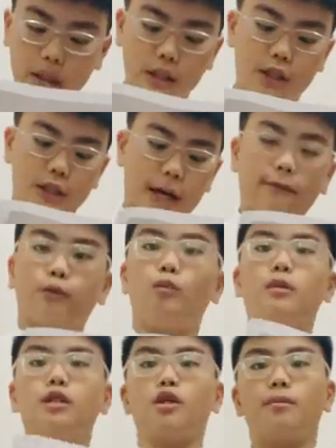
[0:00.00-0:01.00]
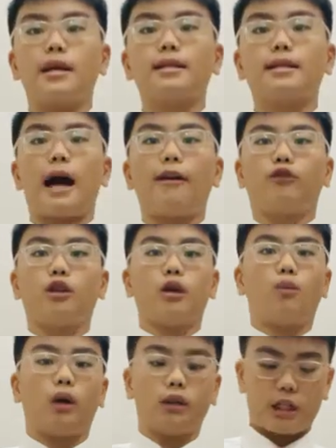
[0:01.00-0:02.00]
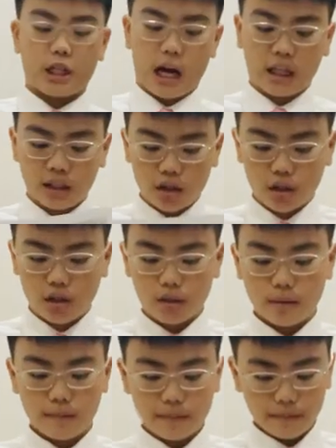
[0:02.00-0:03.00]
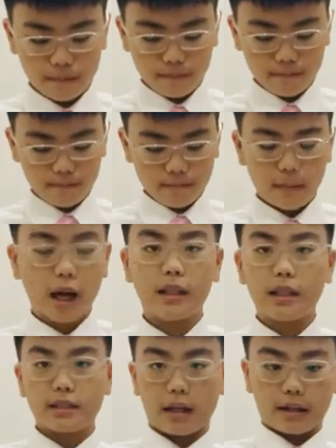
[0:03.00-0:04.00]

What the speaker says: a check from Mr. Beast after they won a challenge. At least I